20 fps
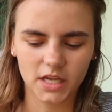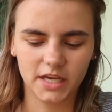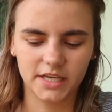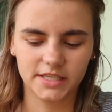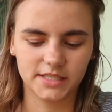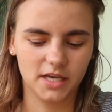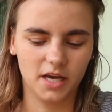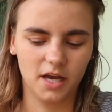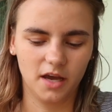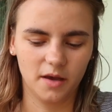
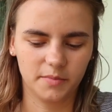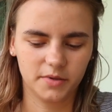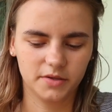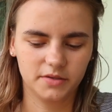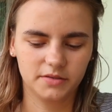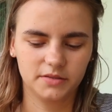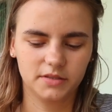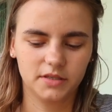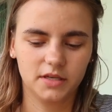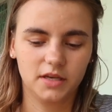is up.
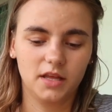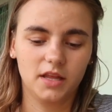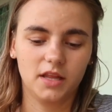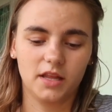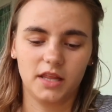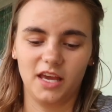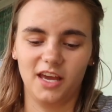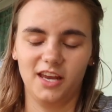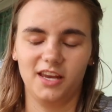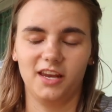
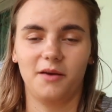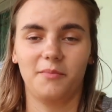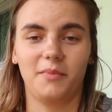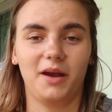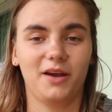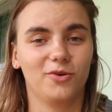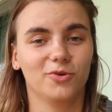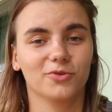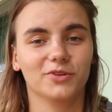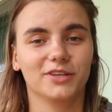Then
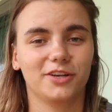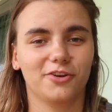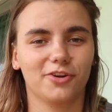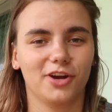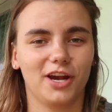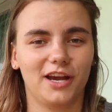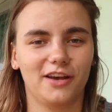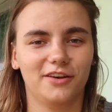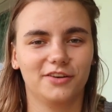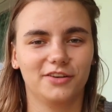my holy
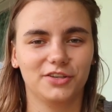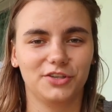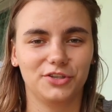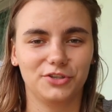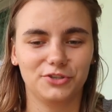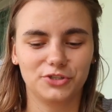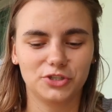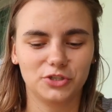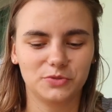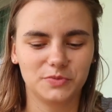grail,
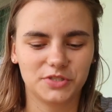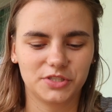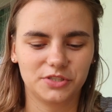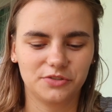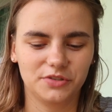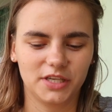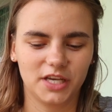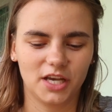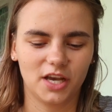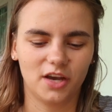YouTube
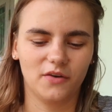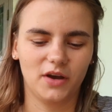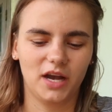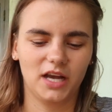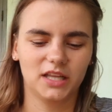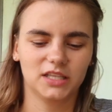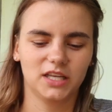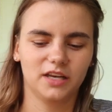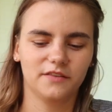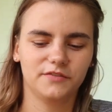Studio.
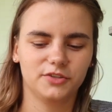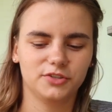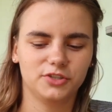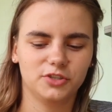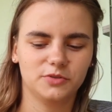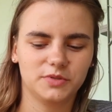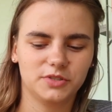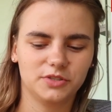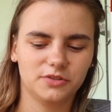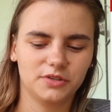I love
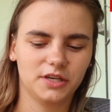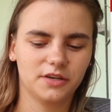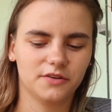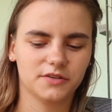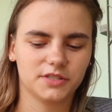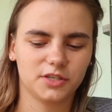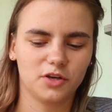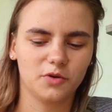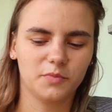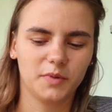YouTube Studio
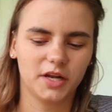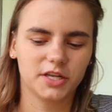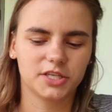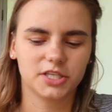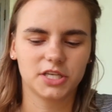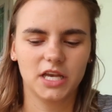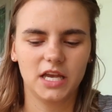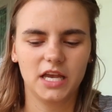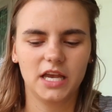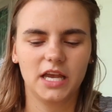so
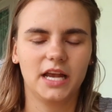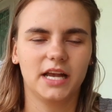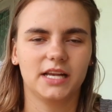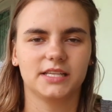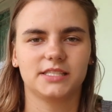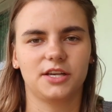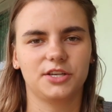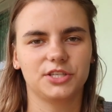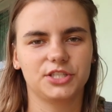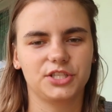much.
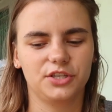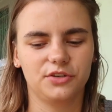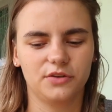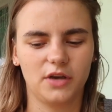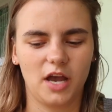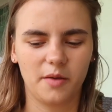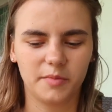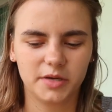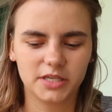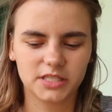It tells you
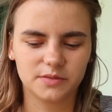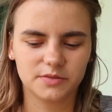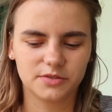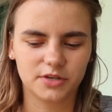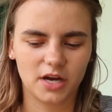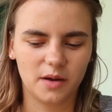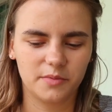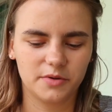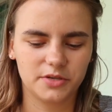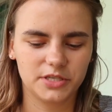how many
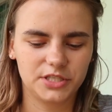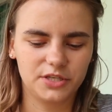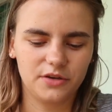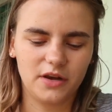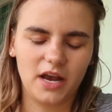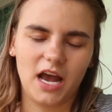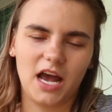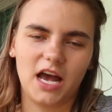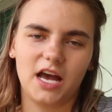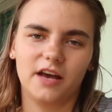subscribers you
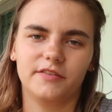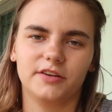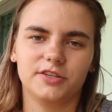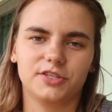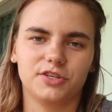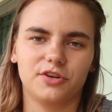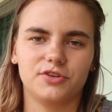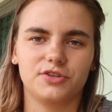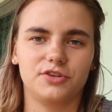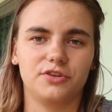have. It
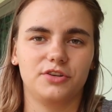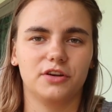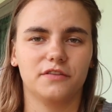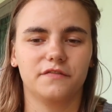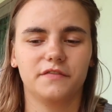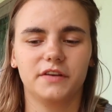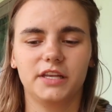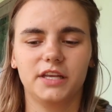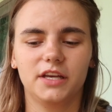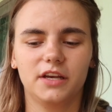shows you your
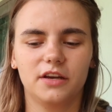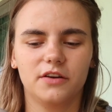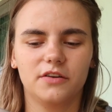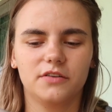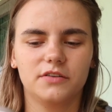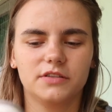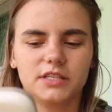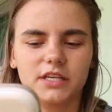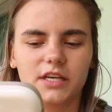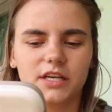
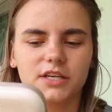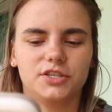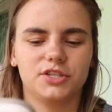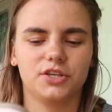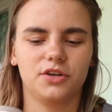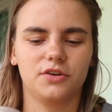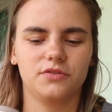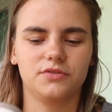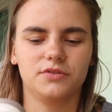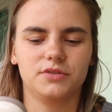videos. It
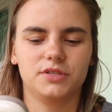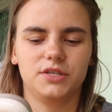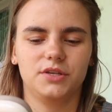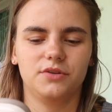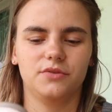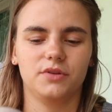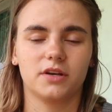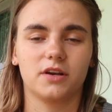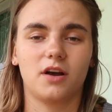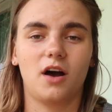shows
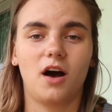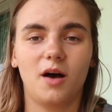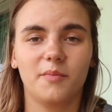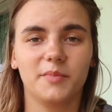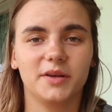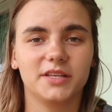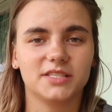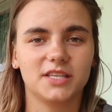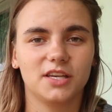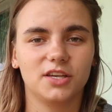you the
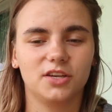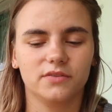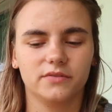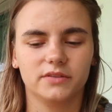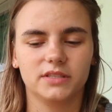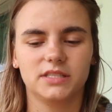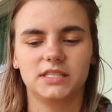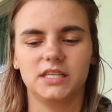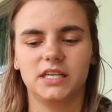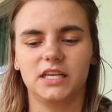comments that you
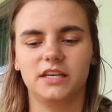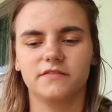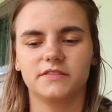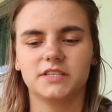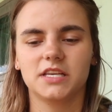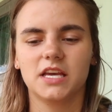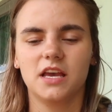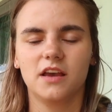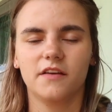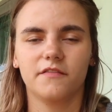
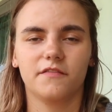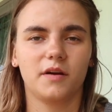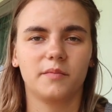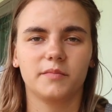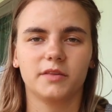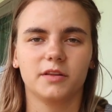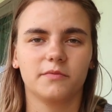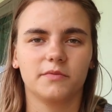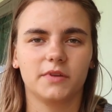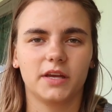received
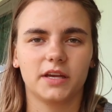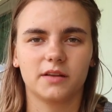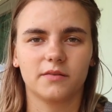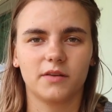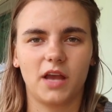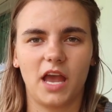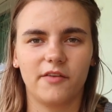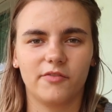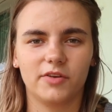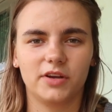from the
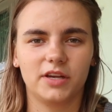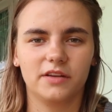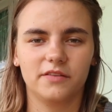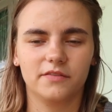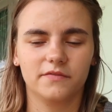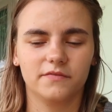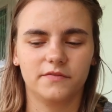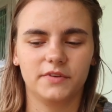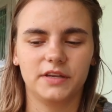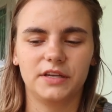every
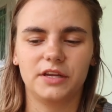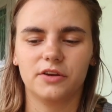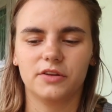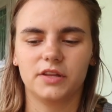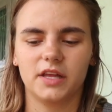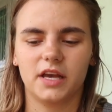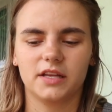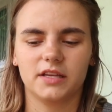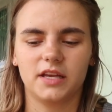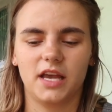video
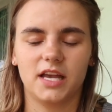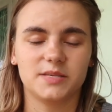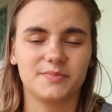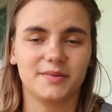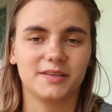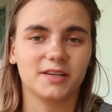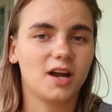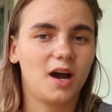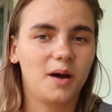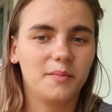that has
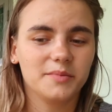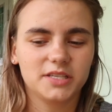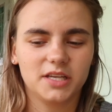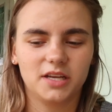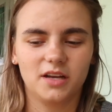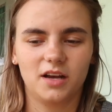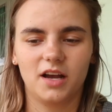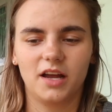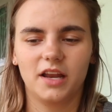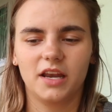been
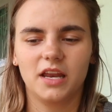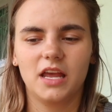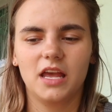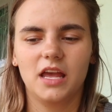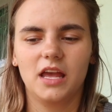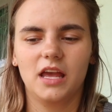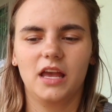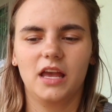commented on.